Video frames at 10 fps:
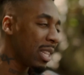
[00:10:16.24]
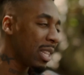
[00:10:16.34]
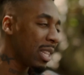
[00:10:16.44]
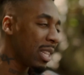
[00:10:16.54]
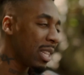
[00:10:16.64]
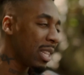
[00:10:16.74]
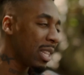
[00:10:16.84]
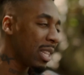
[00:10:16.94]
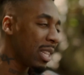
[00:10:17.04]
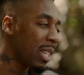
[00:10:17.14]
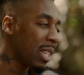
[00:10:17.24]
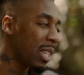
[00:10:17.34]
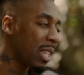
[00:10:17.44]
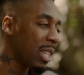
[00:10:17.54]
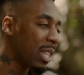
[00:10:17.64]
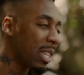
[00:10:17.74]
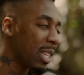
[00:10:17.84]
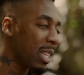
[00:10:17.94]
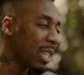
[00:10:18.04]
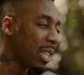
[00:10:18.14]

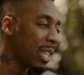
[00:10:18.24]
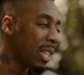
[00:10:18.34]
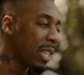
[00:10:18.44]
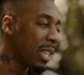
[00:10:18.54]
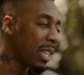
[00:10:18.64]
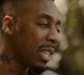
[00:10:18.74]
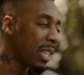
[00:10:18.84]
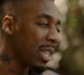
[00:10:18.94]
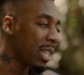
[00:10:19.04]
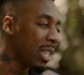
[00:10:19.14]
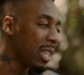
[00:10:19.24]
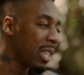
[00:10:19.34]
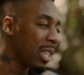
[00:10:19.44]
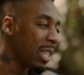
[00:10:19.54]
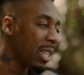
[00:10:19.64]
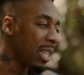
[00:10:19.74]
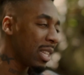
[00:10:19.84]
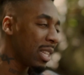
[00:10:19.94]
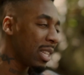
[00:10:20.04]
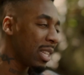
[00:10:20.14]

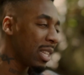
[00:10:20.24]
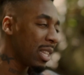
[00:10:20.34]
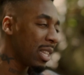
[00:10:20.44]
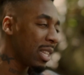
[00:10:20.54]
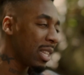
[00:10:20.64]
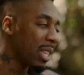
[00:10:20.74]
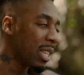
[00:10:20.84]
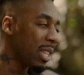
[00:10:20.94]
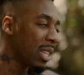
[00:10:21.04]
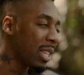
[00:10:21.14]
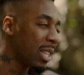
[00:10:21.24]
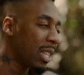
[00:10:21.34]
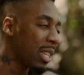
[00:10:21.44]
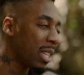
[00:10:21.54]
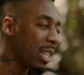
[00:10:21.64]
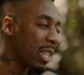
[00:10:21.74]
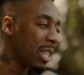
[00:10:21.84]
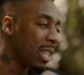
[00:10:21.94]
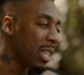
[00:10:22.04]
The person shown says nothing.